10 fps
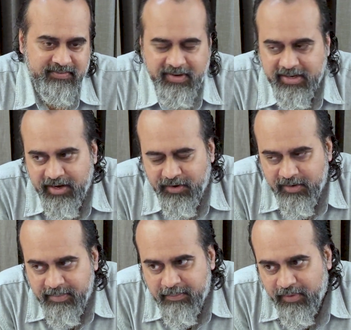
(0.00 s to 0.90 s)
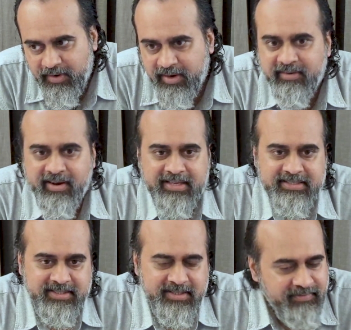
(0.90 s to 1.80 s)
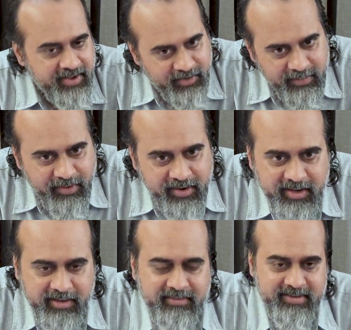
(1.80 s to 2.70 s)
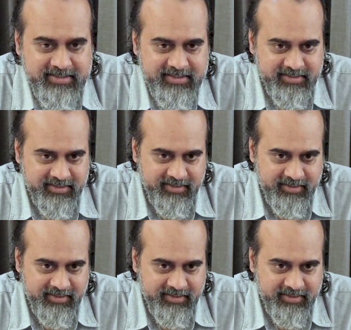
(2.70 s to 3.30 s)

One cannot be born in realization. We are all born in ignorance.